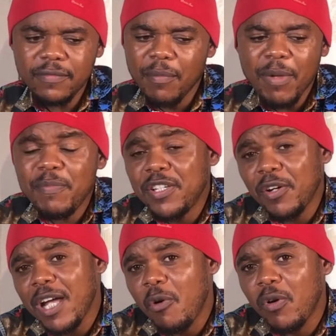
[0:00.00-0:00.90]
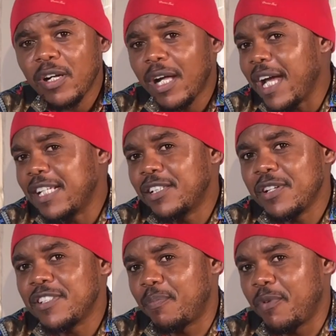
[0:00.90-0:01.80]
maybe the other editor
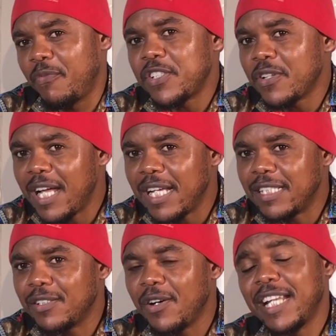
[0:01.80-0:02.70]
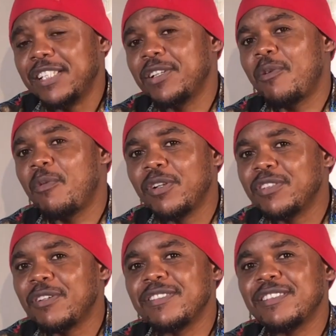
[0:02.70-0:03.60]
is a professional editor and the other one
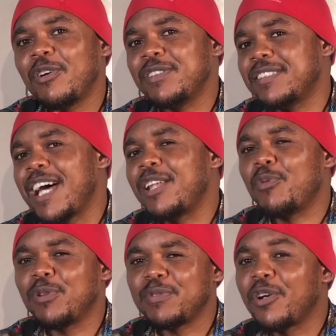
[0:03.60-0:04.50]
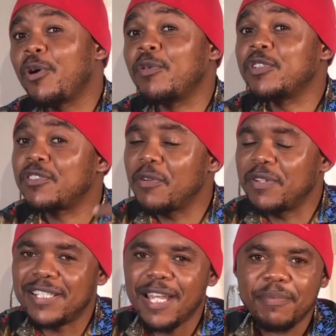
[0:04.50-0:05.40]
doesn't understand what we call story
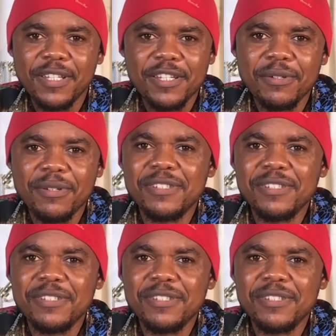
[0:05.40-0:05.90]
interpretation.